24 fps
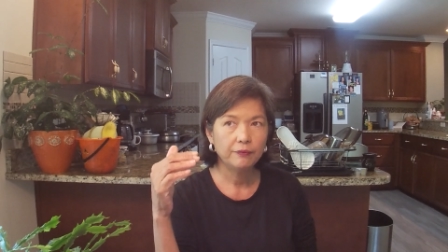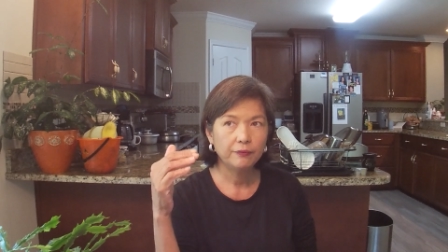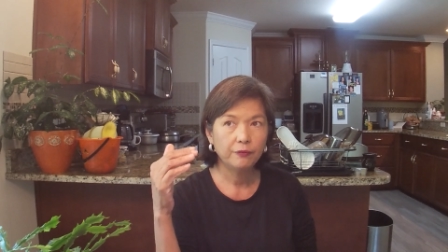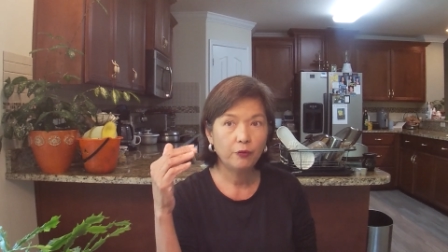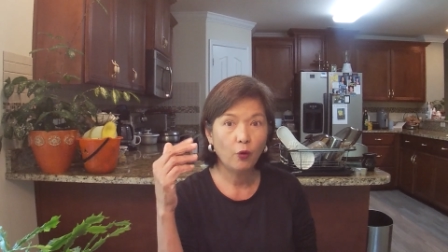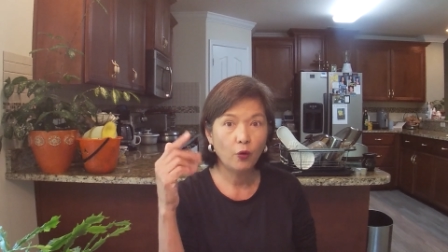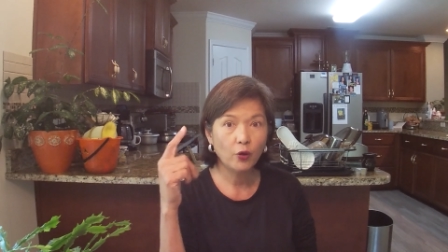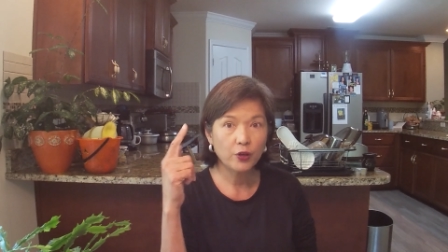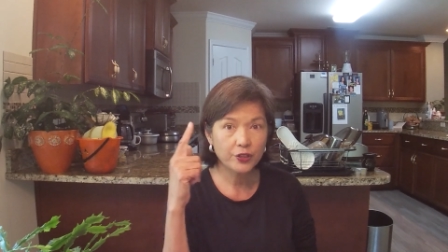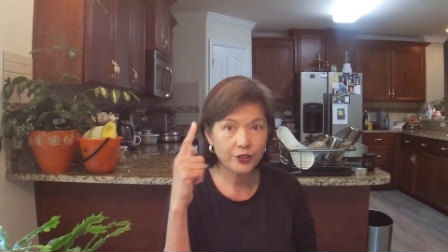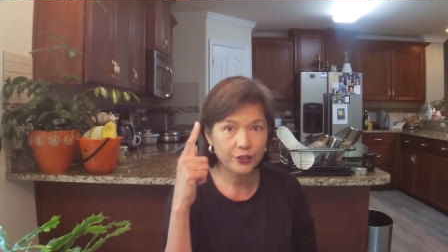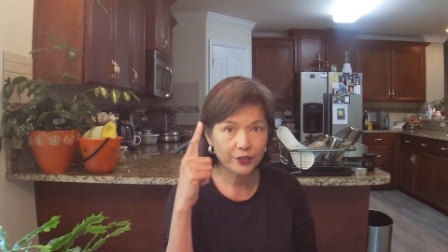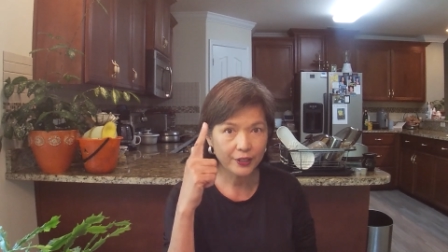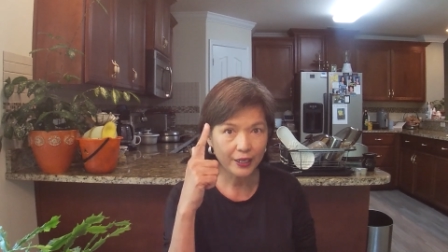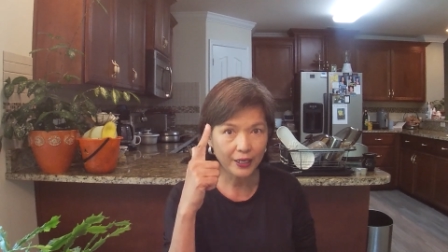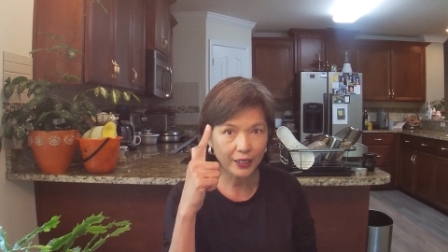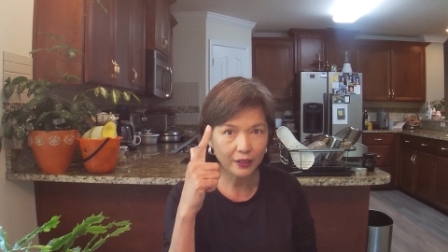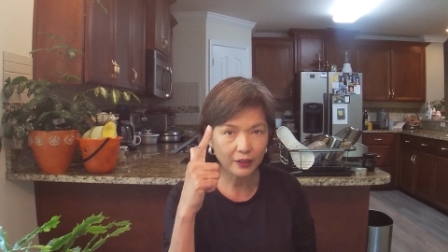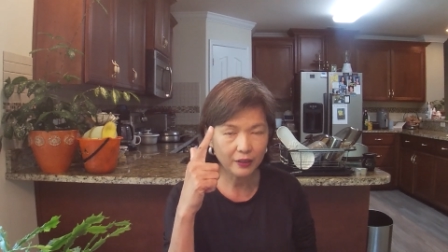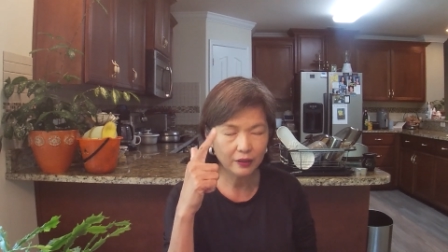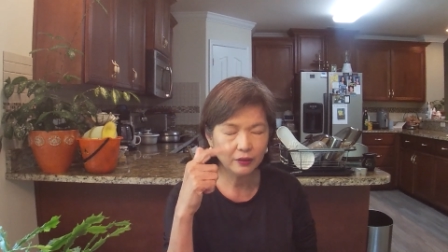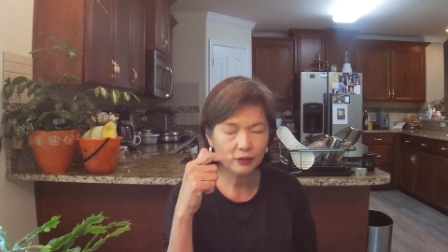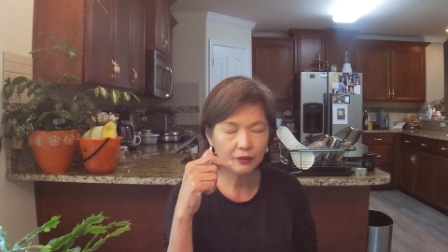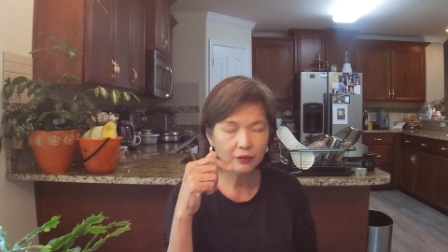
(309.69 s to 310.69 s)
For
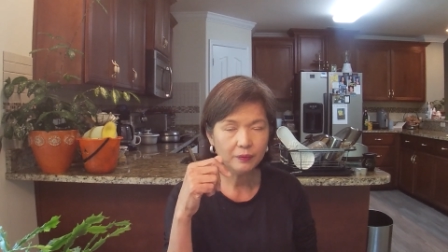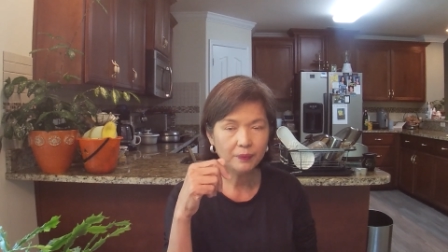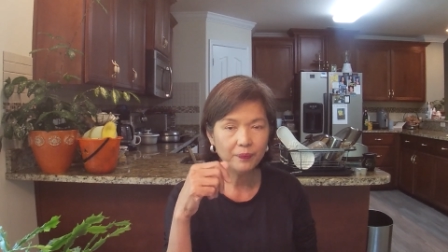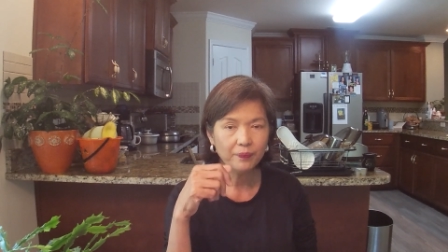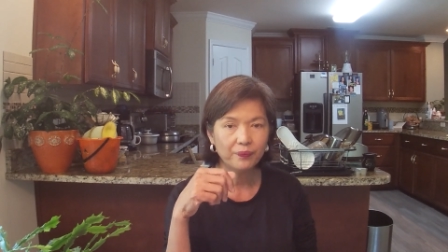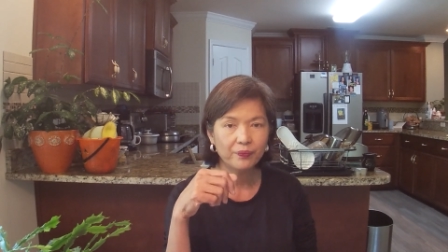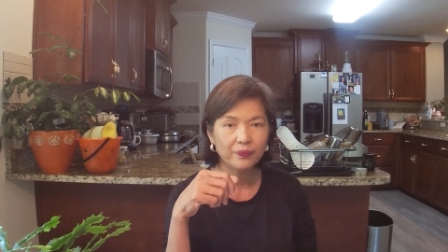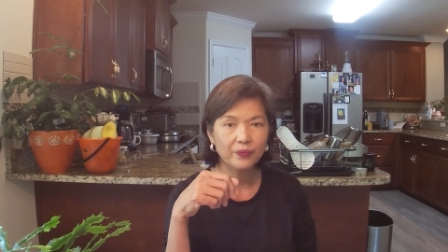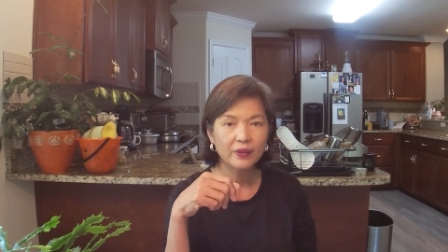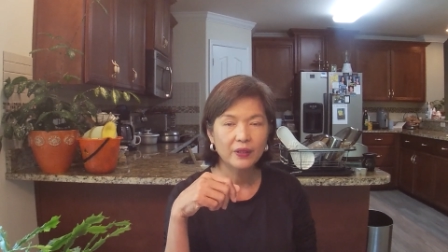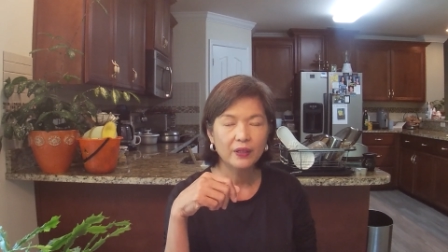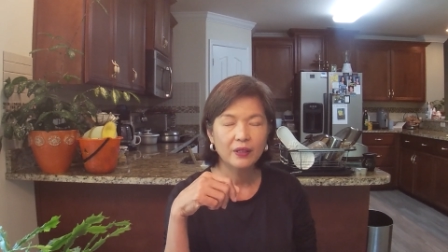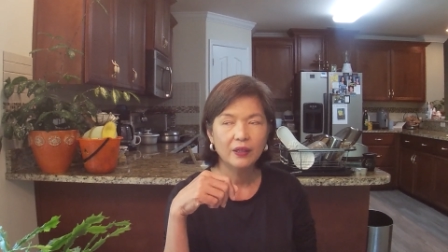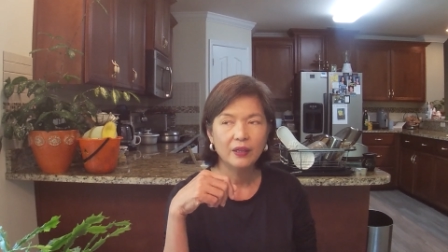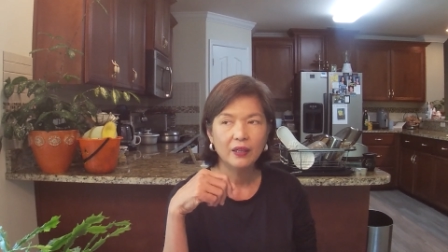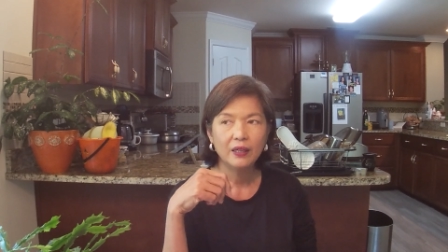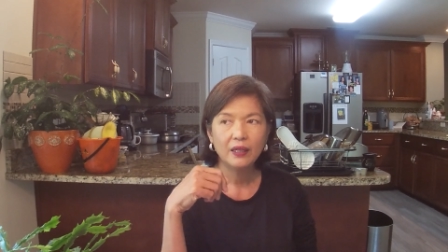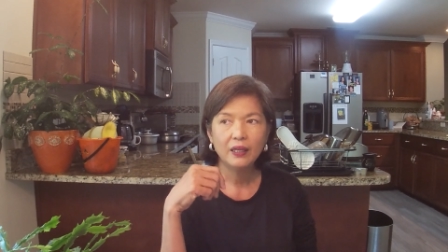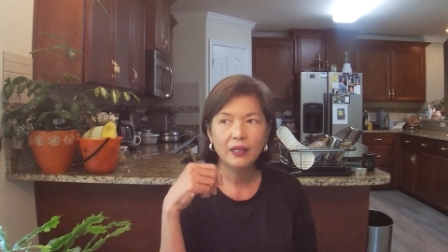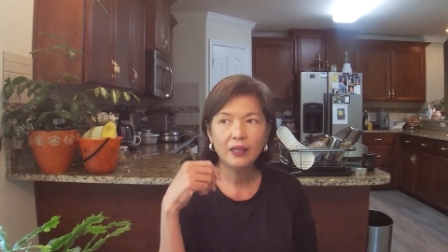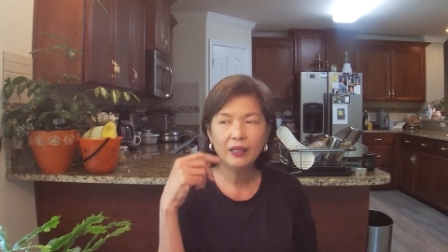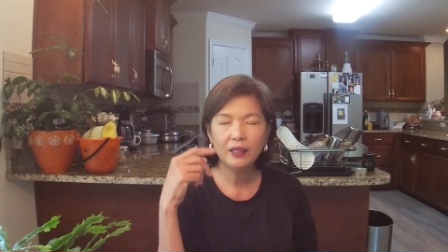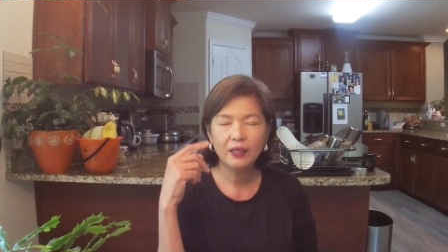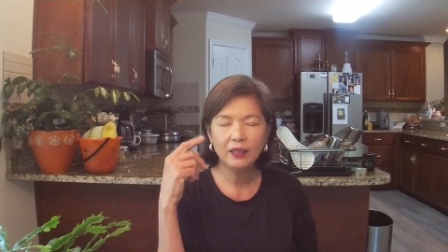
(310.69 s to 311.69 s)
single
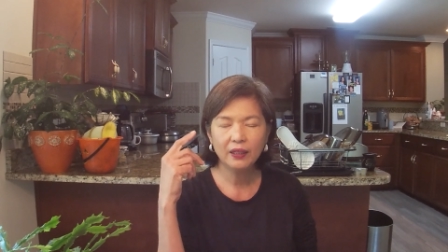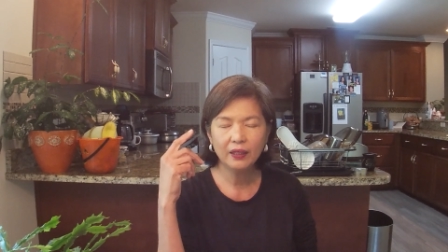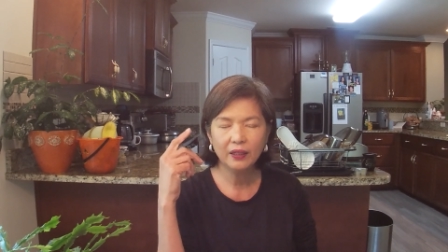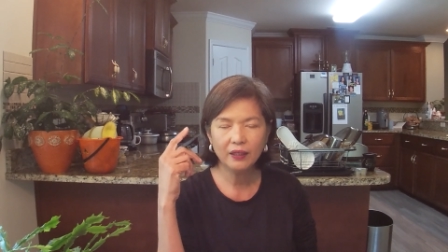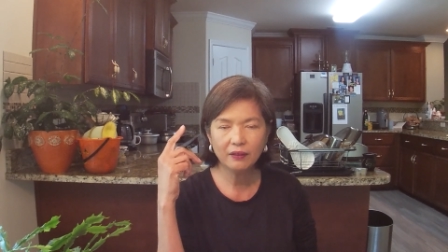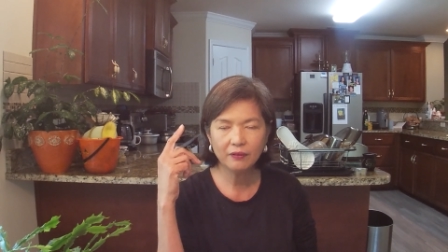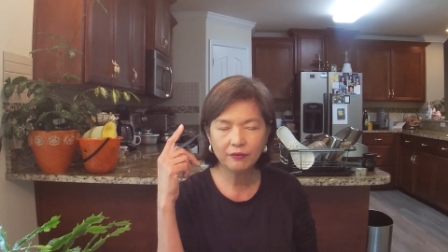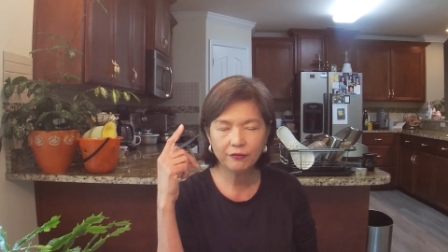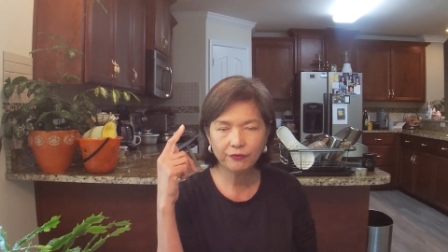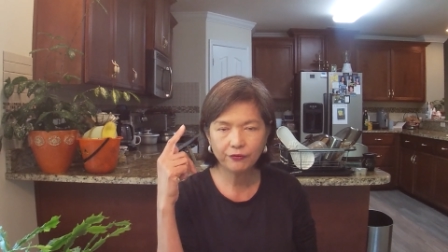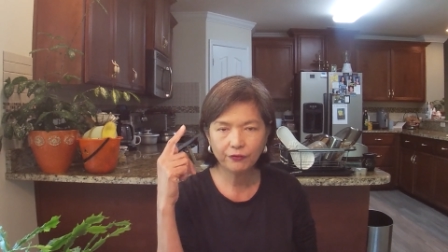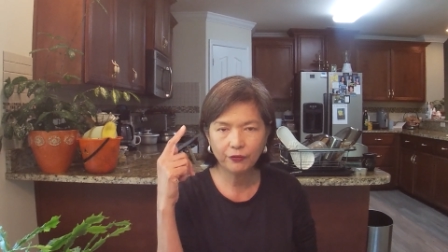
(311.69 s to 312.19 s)
and